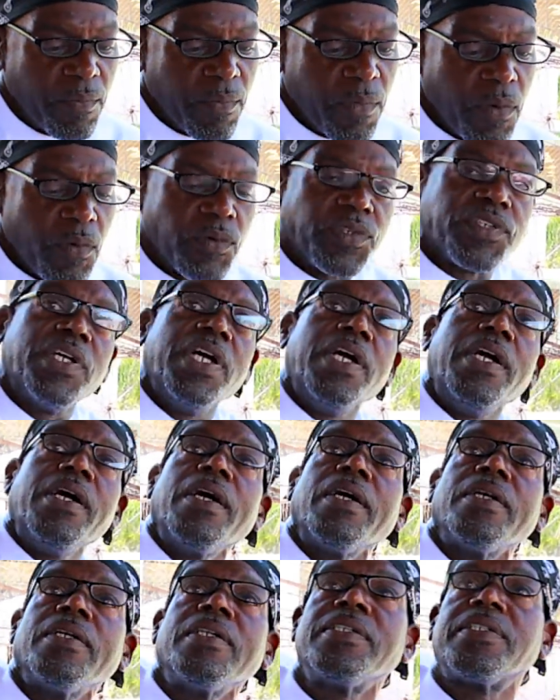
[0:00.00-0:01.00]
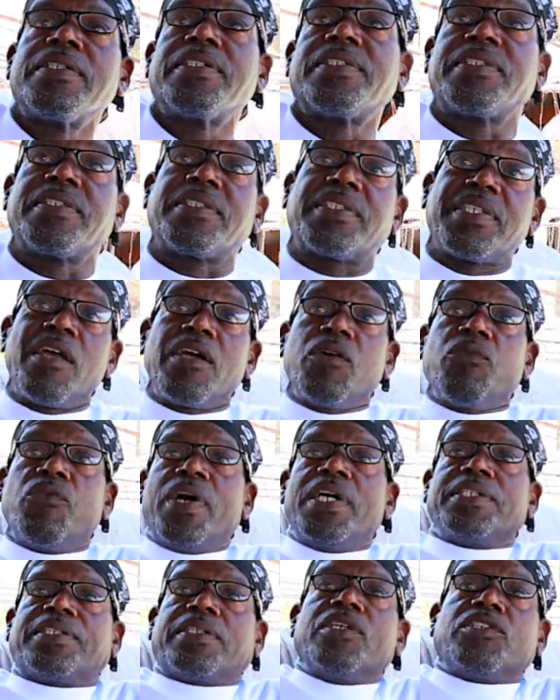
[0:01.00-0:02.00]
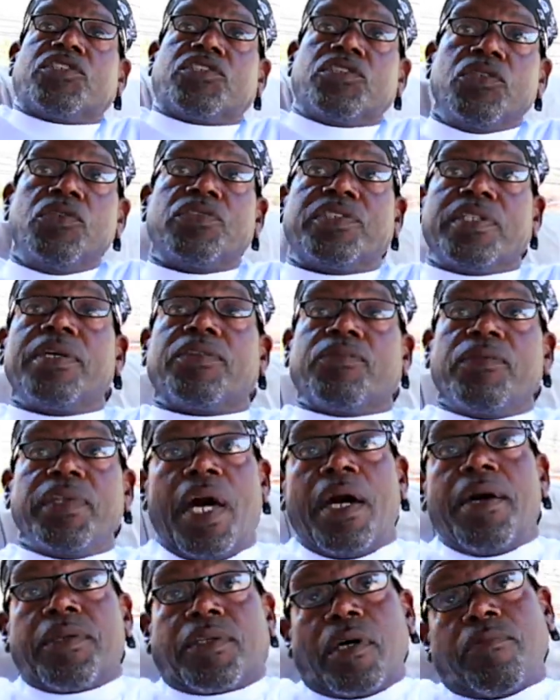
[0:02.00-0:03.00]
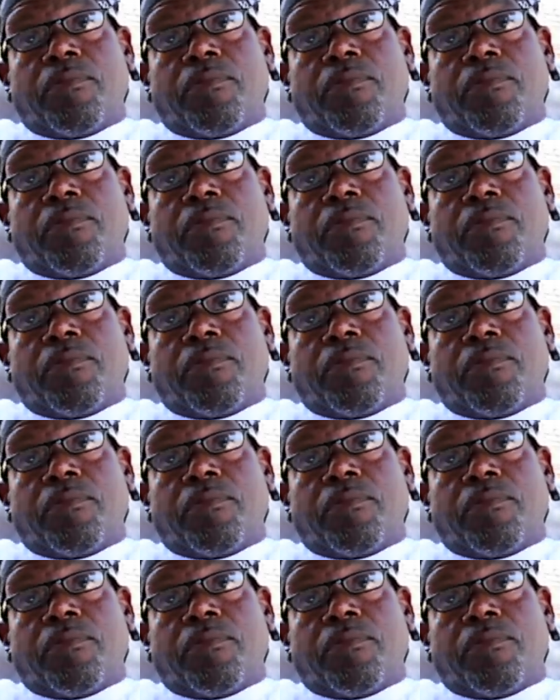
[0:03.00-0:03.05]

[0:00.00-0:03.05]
seventy-one. seventy-one, seventy-two, seventy-three. Now I'm